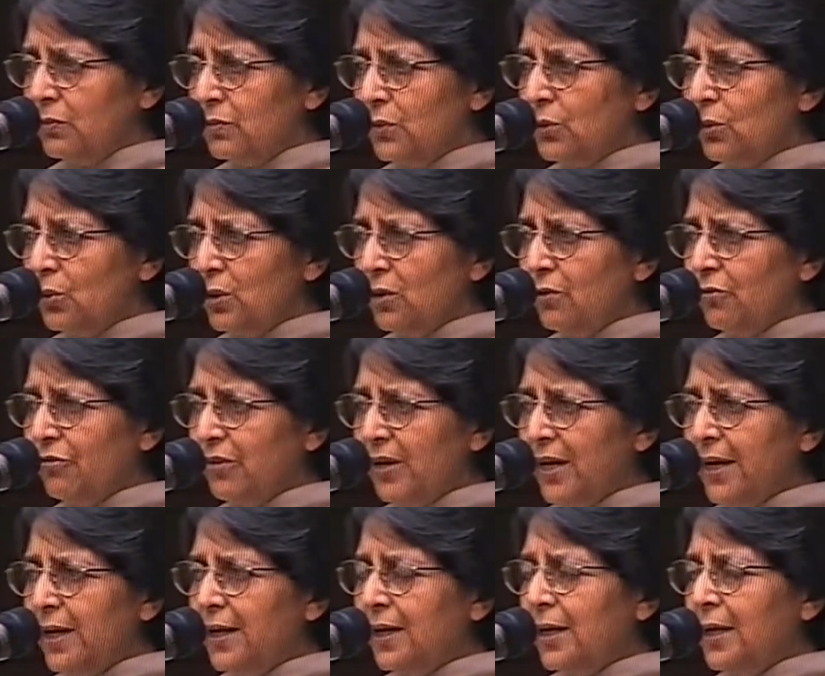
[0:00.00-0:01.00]
the whole
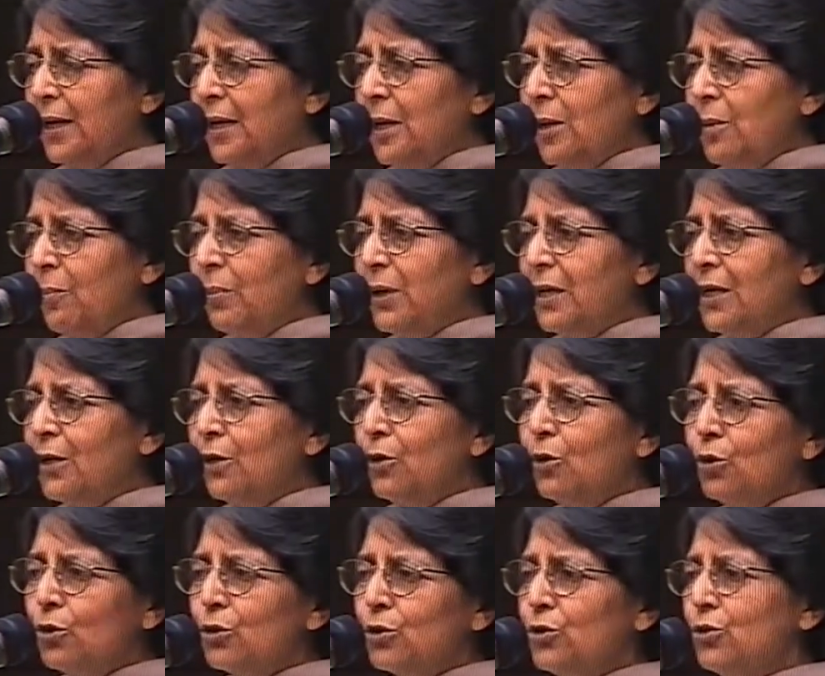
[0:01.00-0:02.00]
affair, but
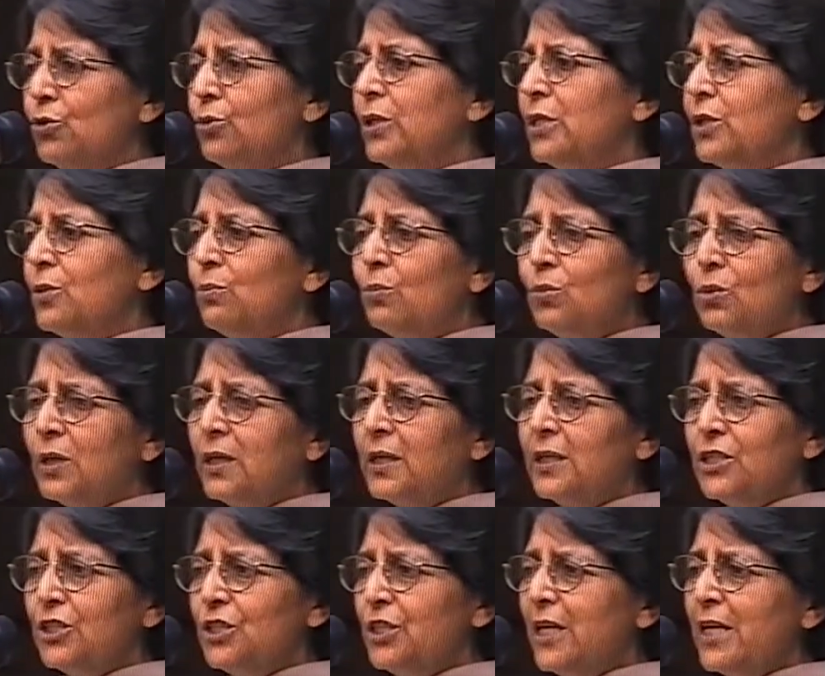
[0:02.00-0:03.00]
look to it
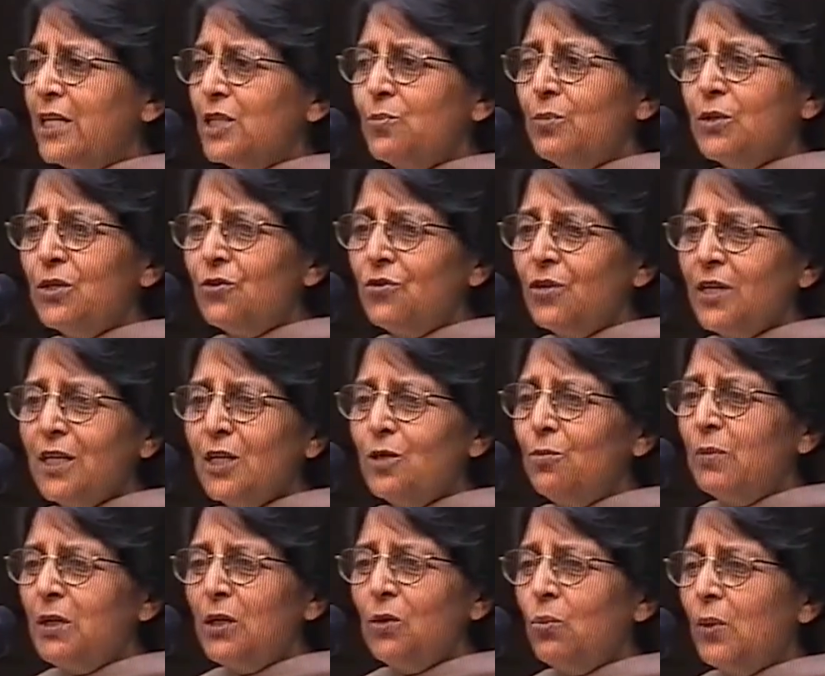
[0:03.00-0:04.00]
more. She has
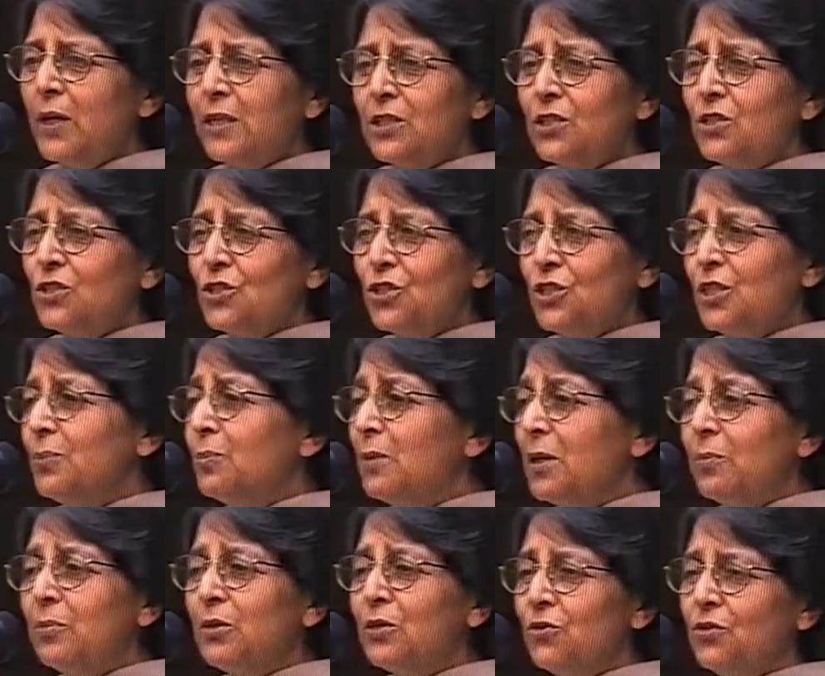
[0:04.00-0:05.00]
betrayed me once, she
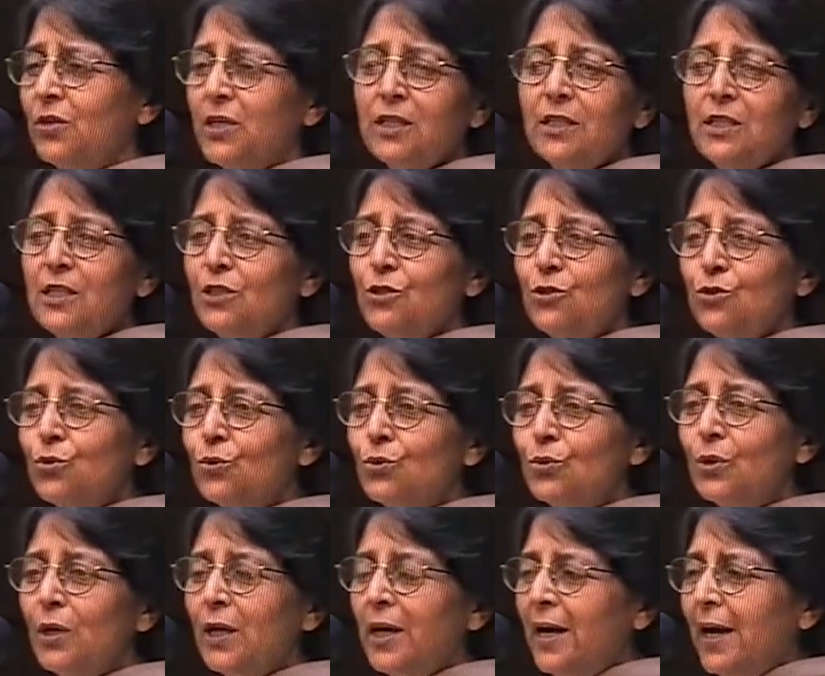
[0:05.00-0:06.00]
may betray me
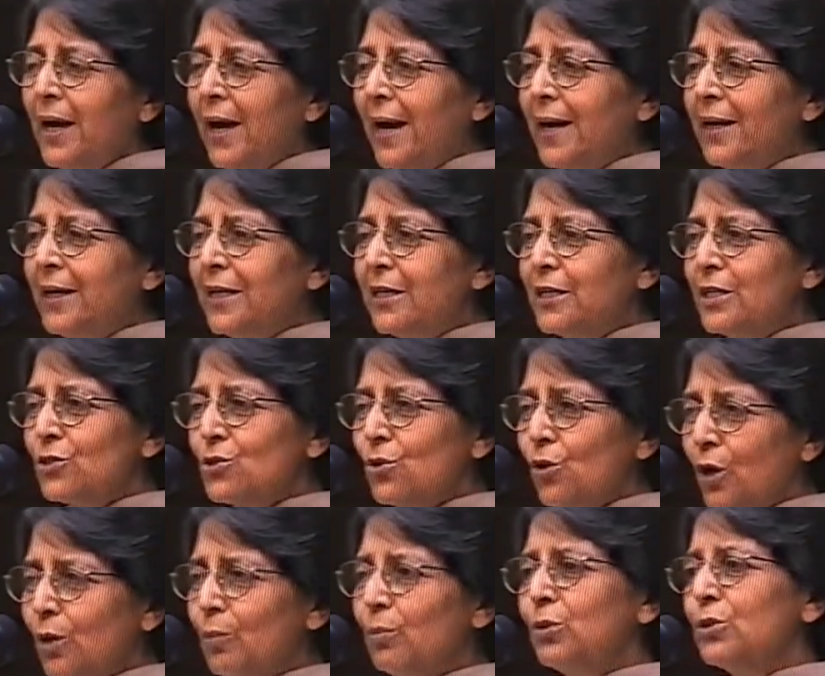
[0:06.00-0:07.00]
too. And it is
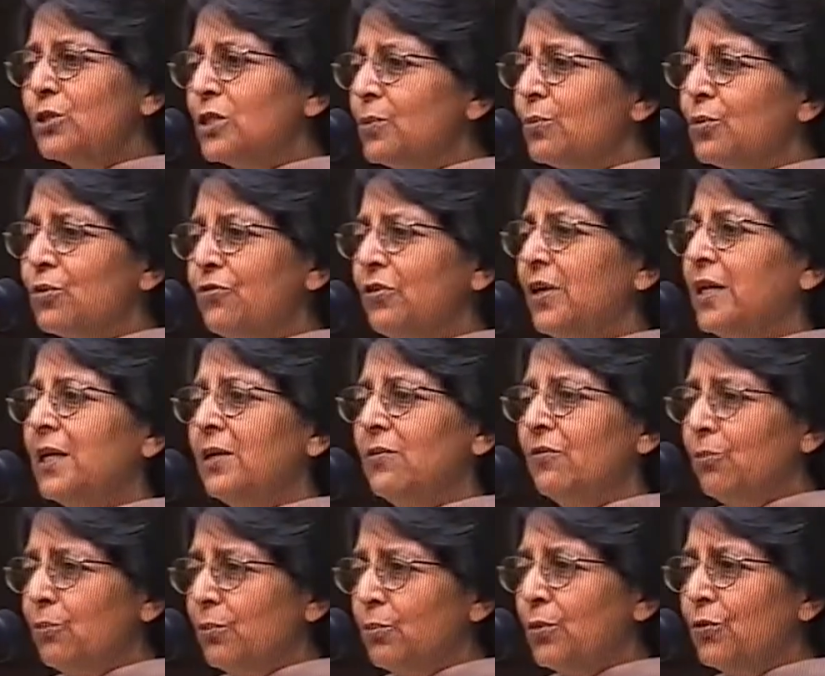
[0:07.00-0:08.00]
almost a
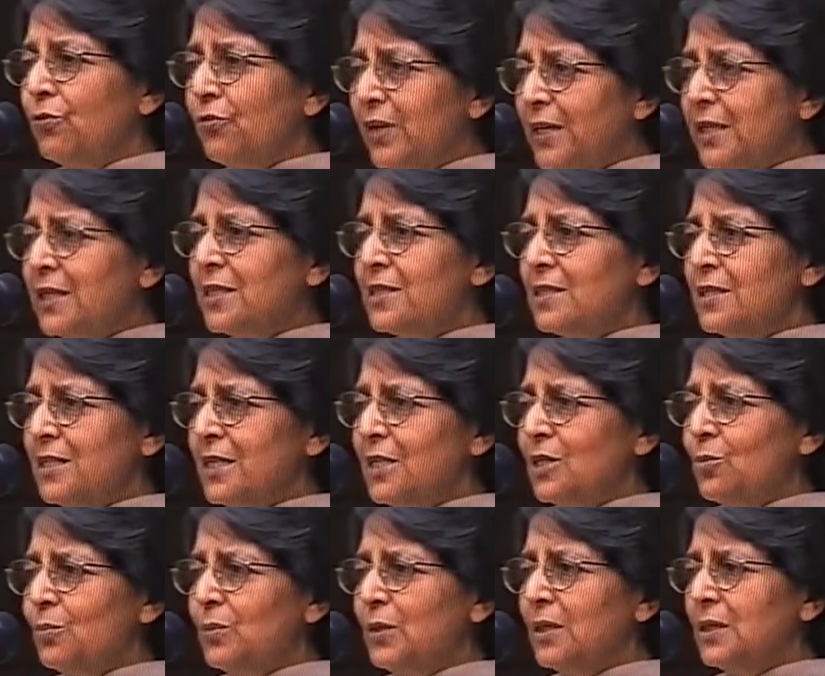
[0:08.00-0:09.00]
prophetic
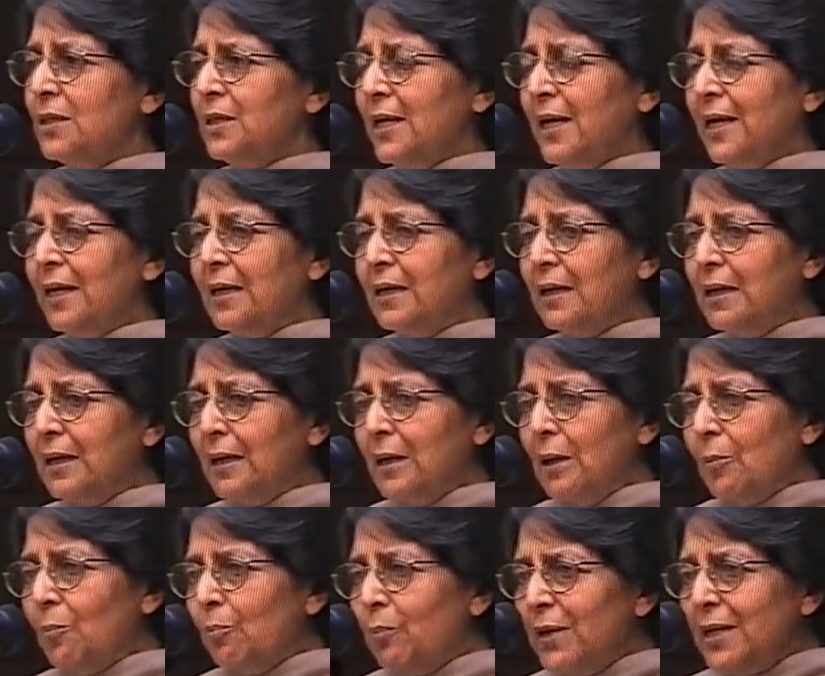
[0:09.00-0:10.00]
statement and
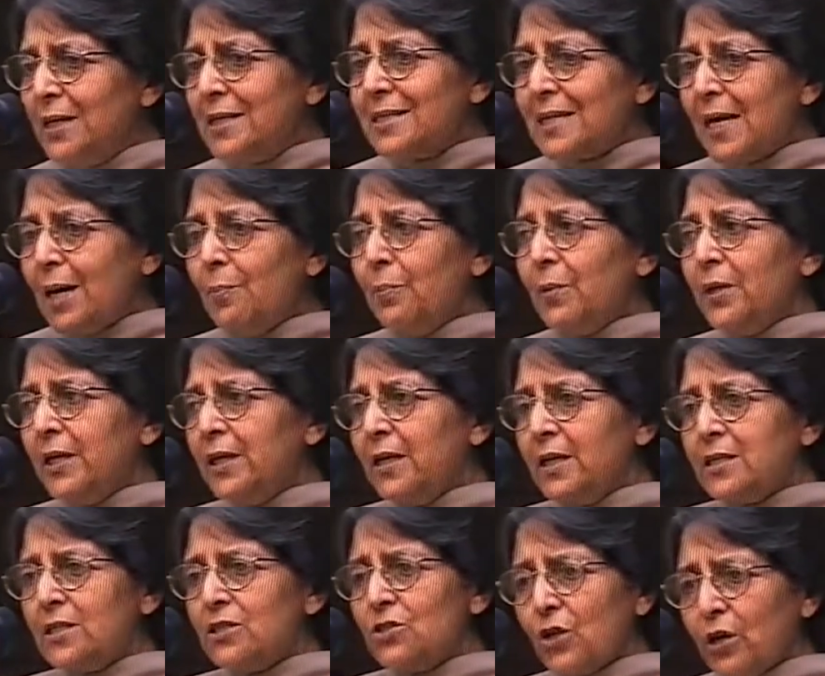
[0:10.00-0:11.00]
builds up
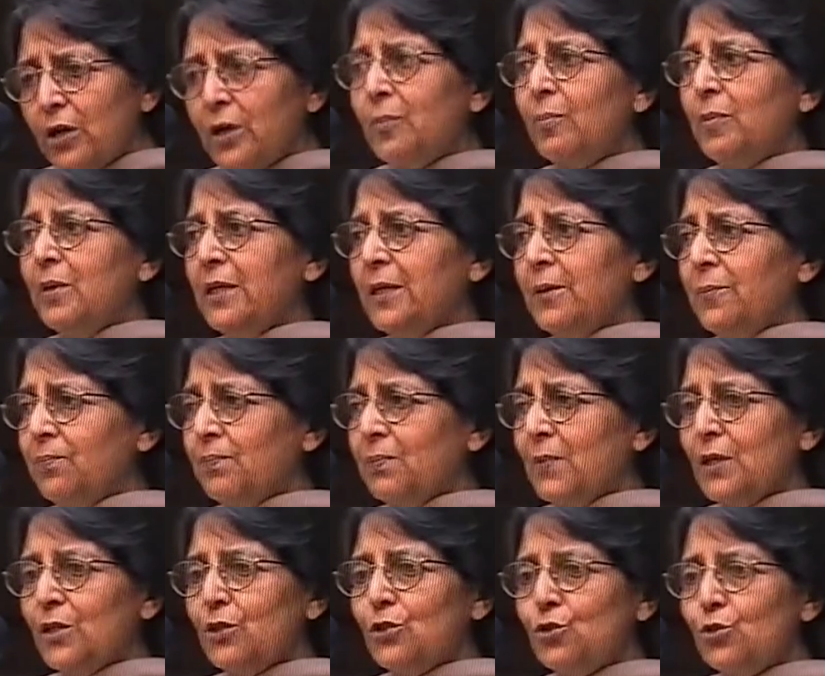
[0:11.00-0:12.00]
inexorably
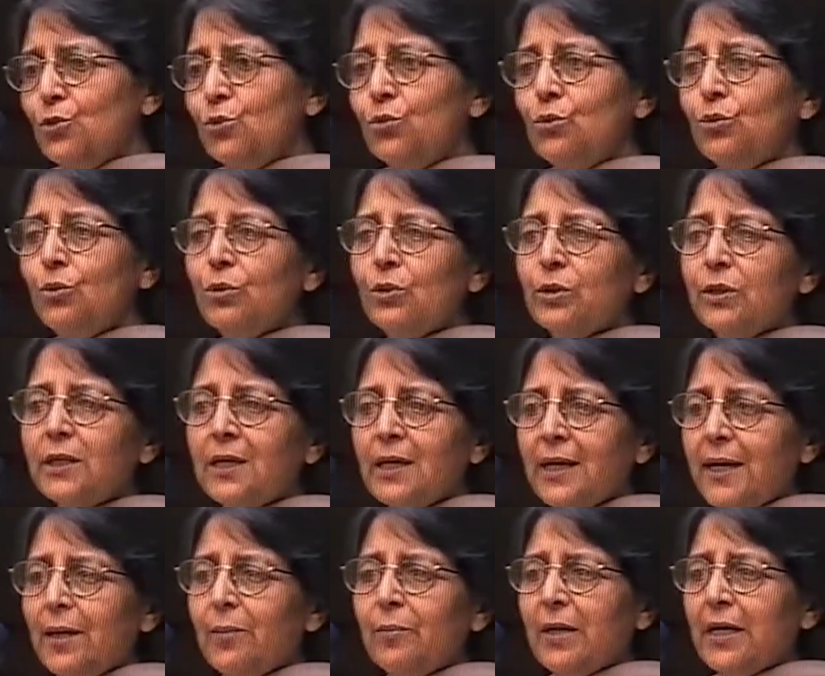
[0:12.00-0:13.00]
to the
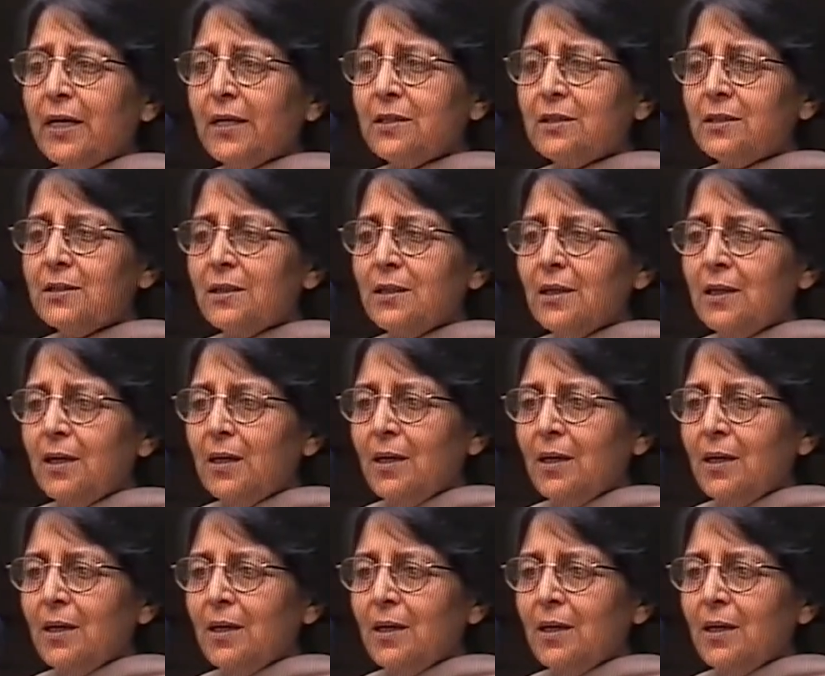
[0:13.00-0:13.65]
climax,